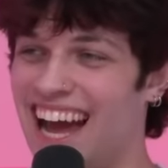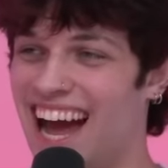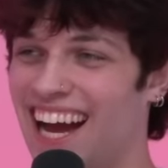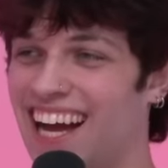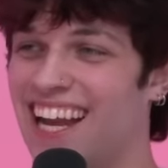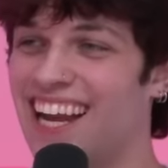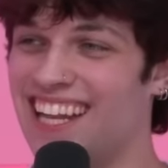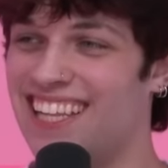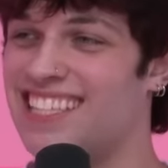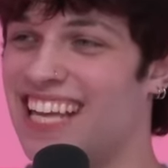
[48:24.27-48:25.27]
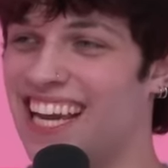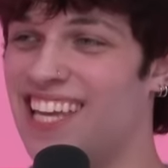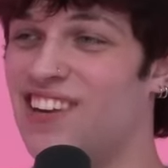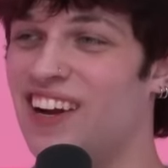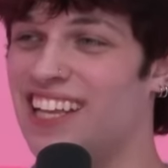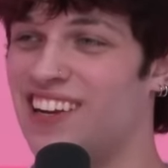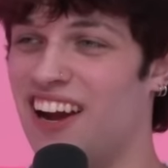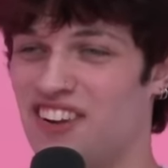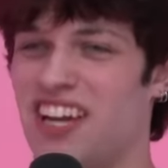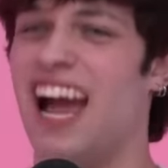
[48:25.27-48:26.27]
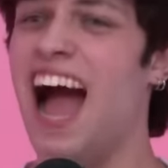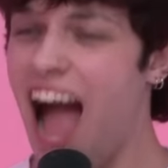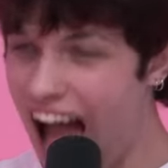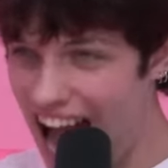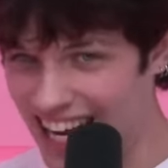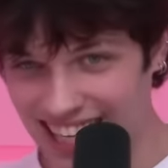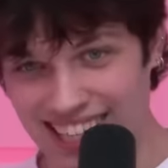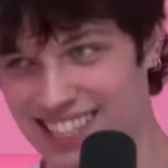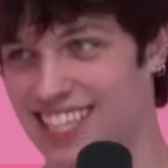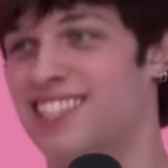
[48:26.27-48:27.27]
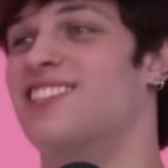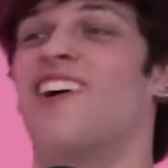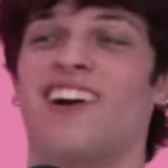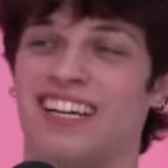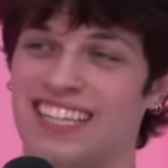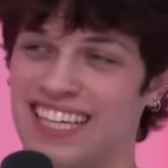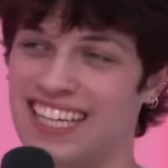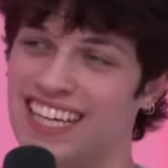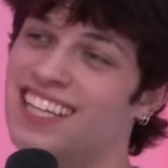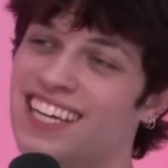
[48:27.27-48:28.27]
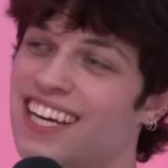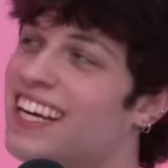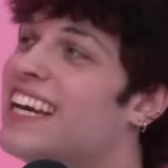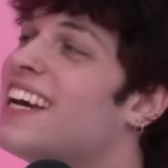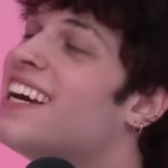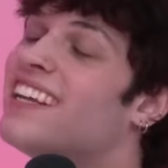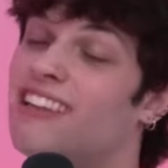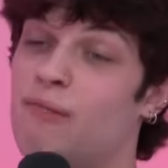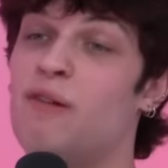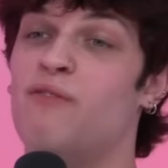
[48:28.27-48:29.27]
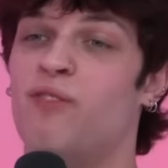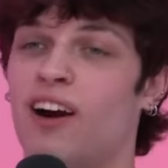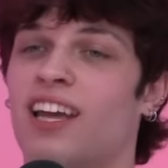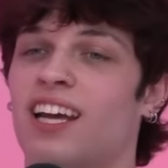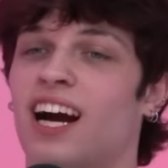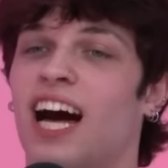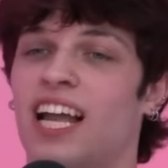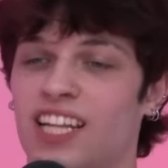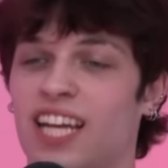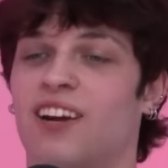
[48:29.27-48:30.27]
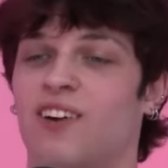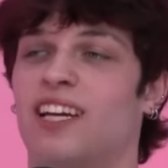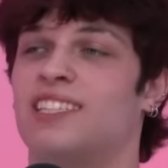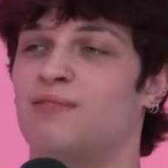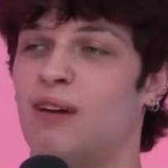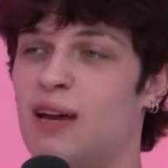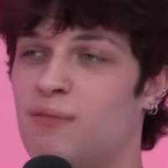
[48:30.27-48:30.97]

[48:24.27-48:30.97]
yeah, like the second you hit yeah. the ground, you're like ah, and it's like dark, dark, like pitch black. That'd be fucking hilarious, in my